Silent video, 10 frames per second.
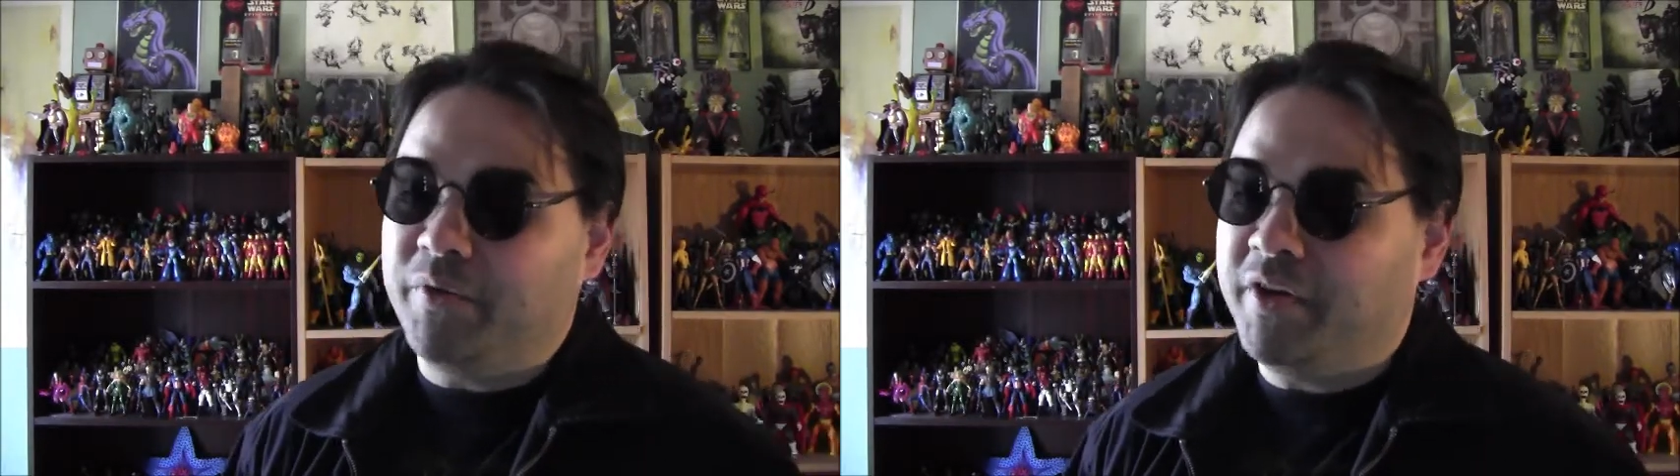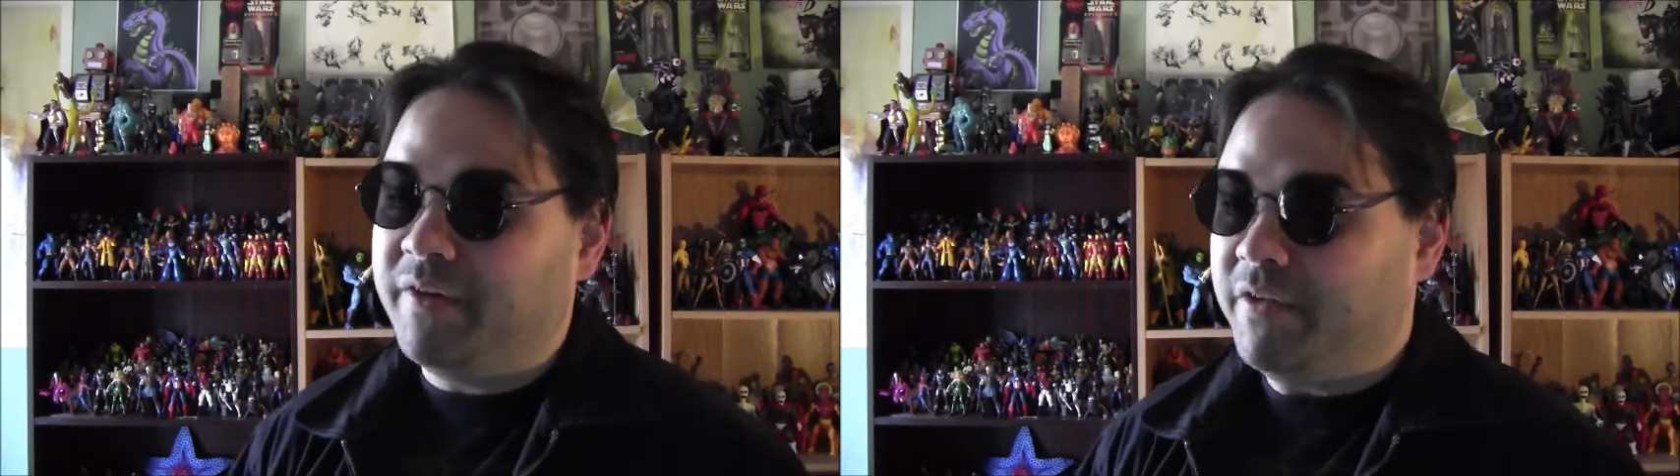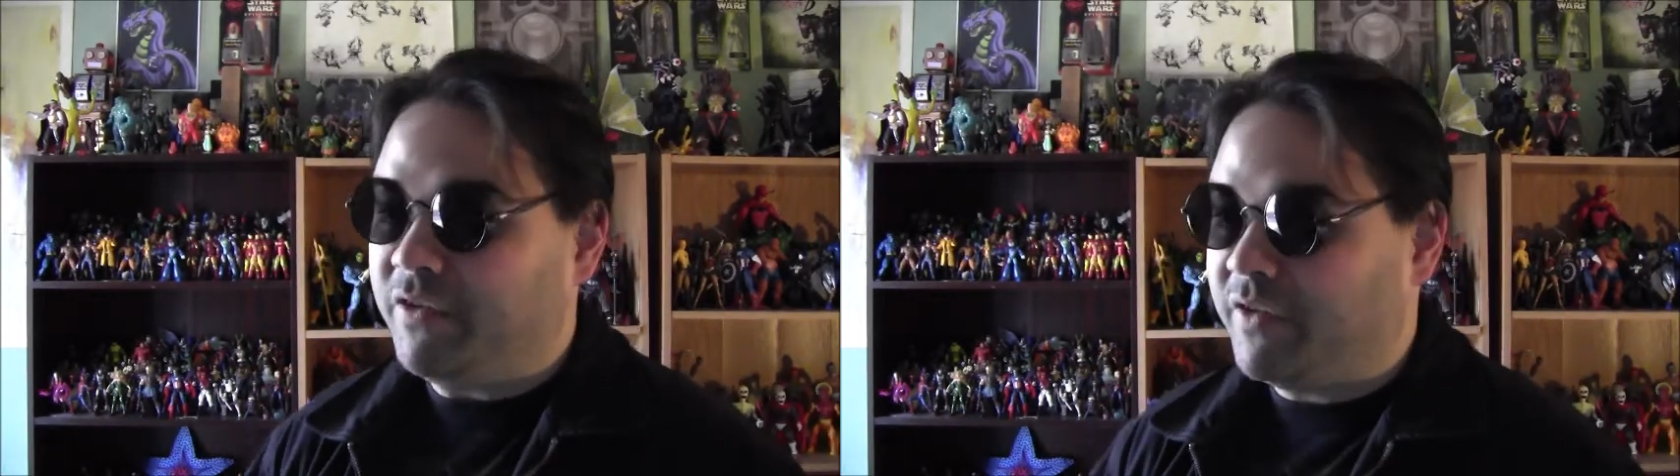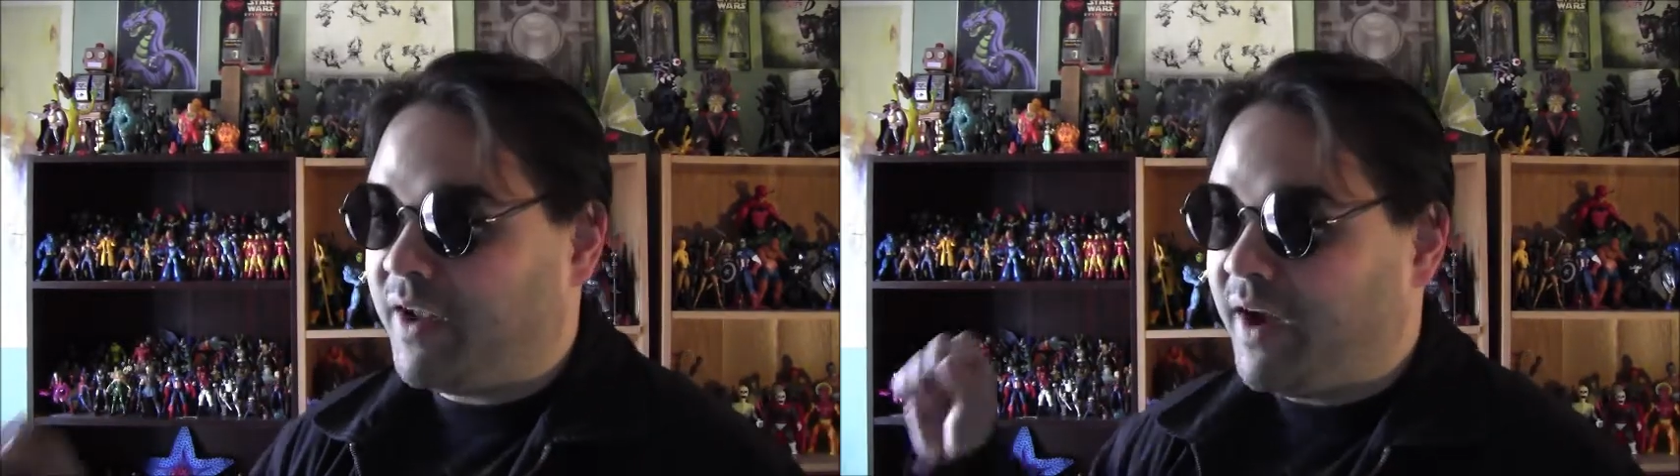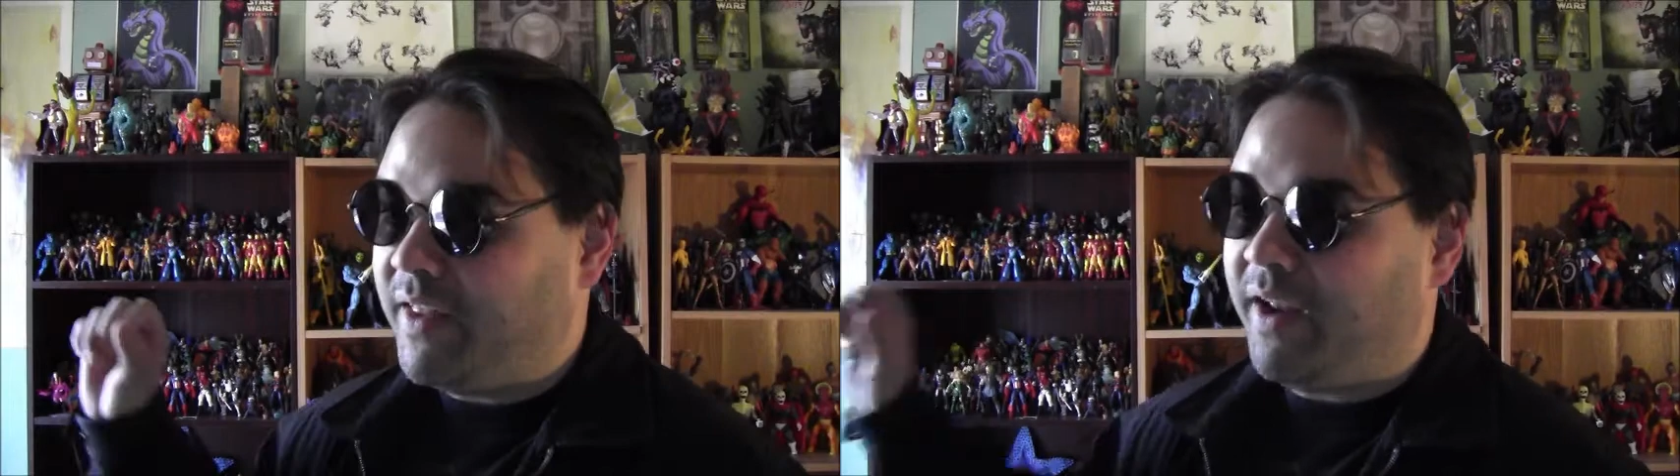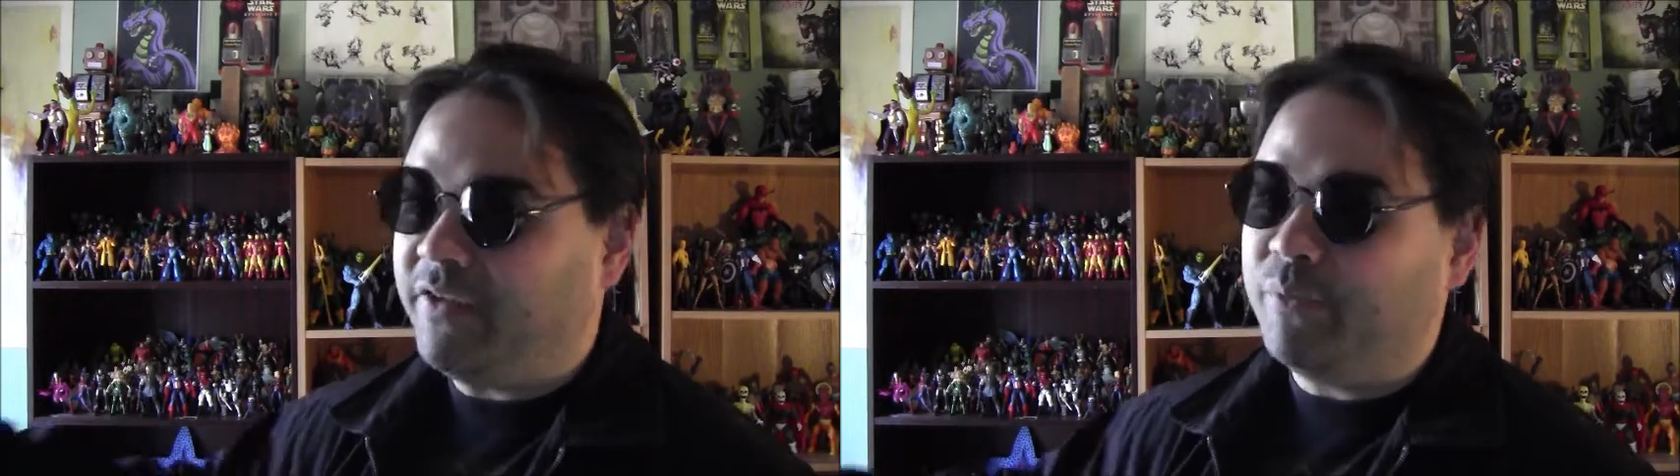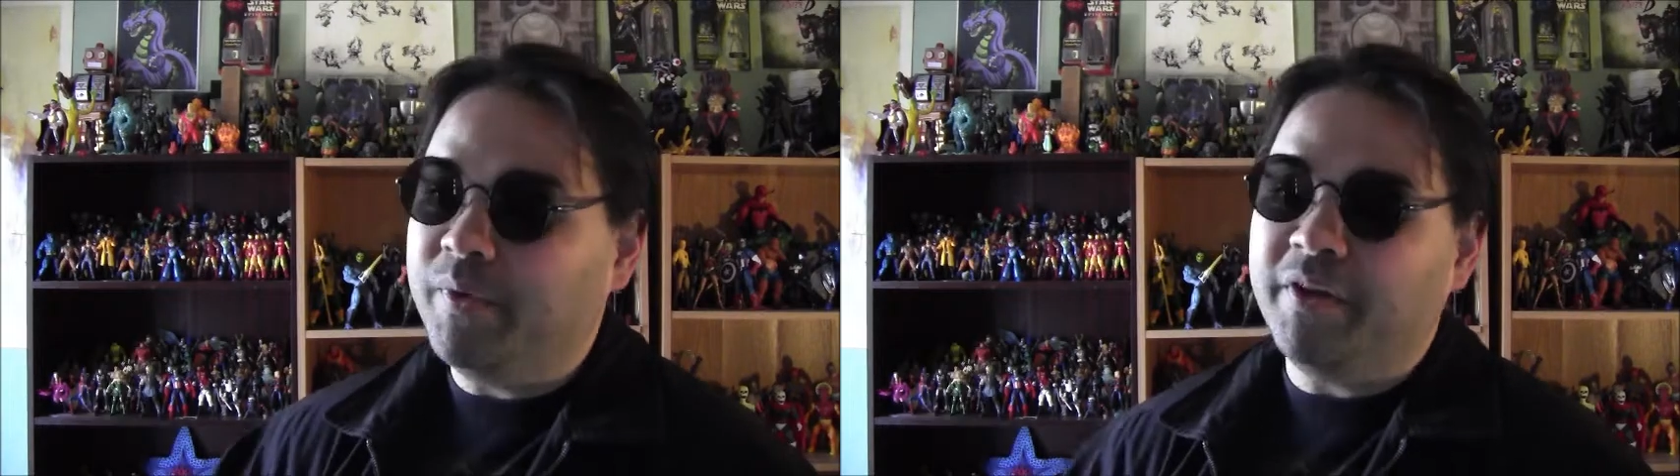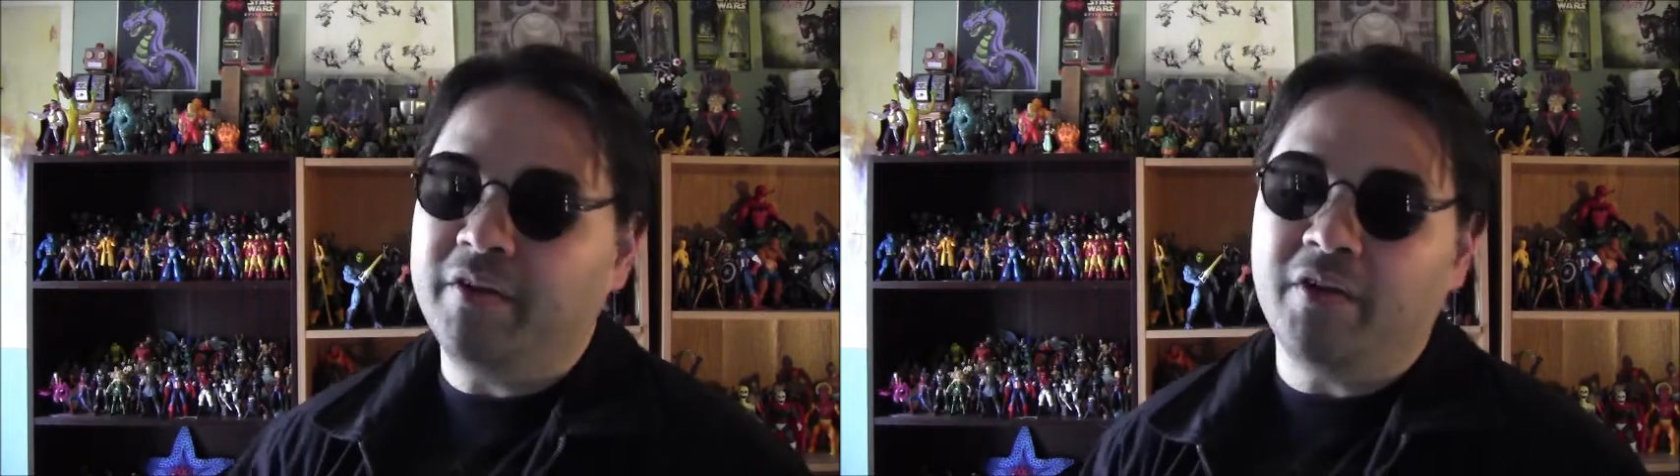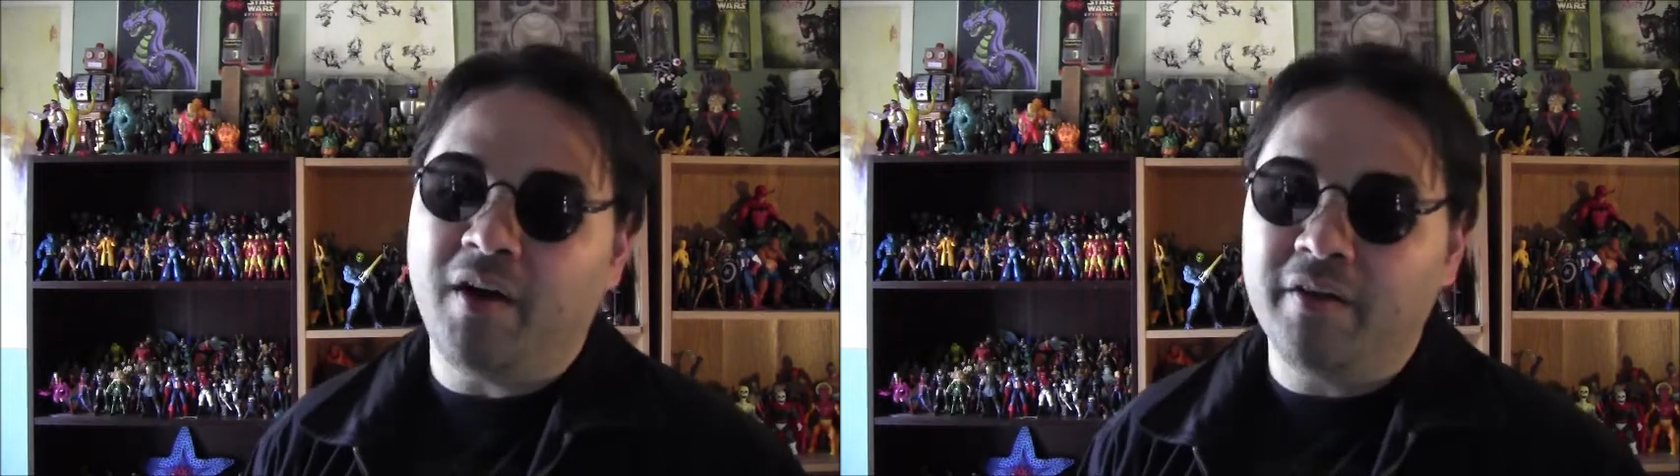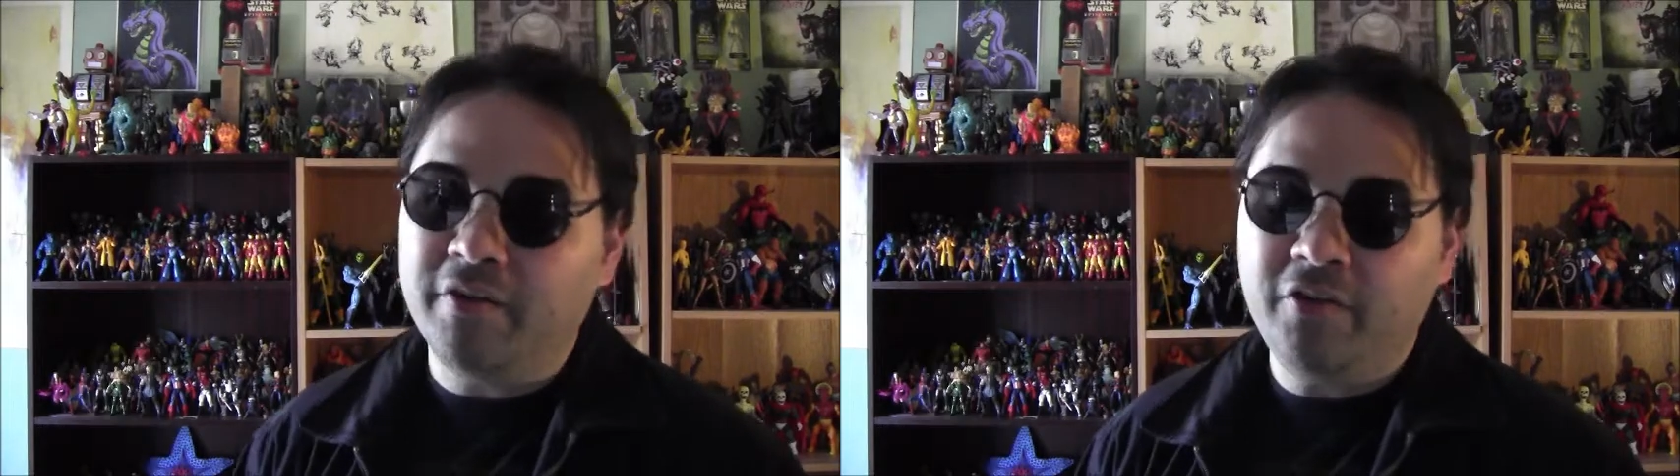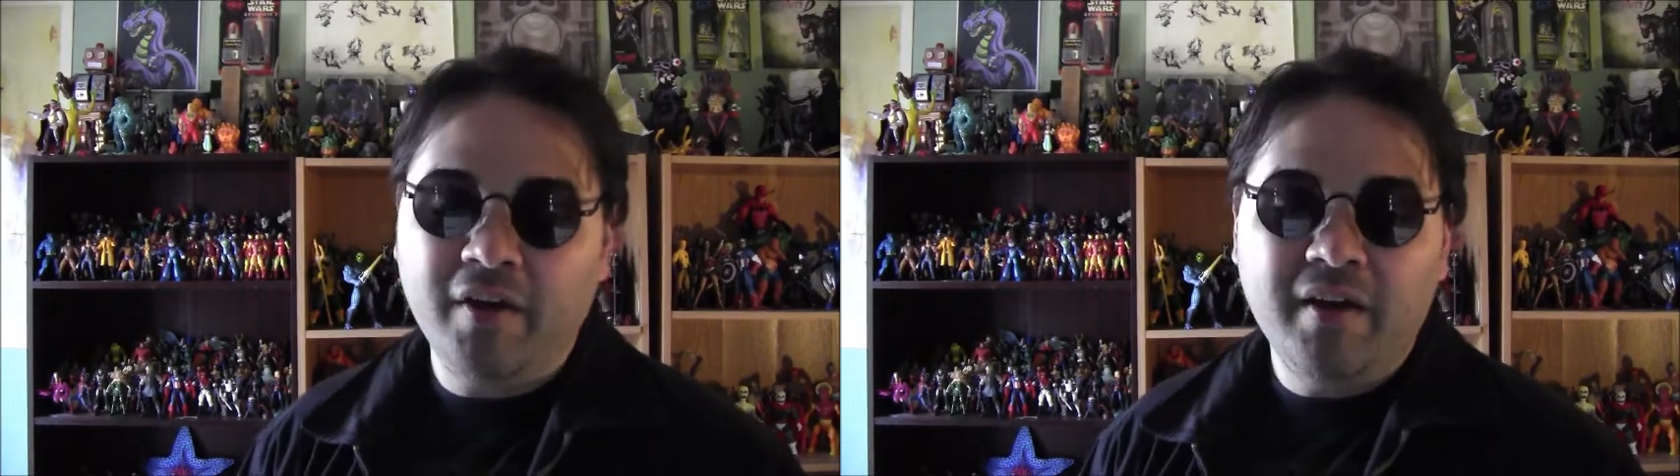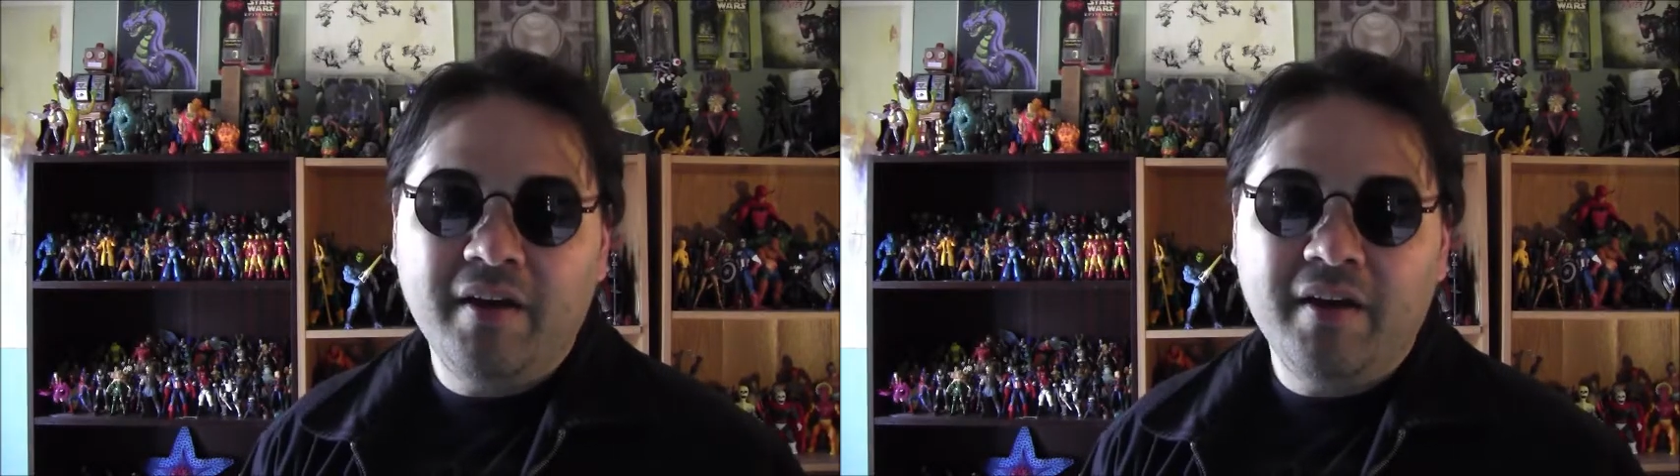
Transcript: And when you give it to the guy that has a million dollars,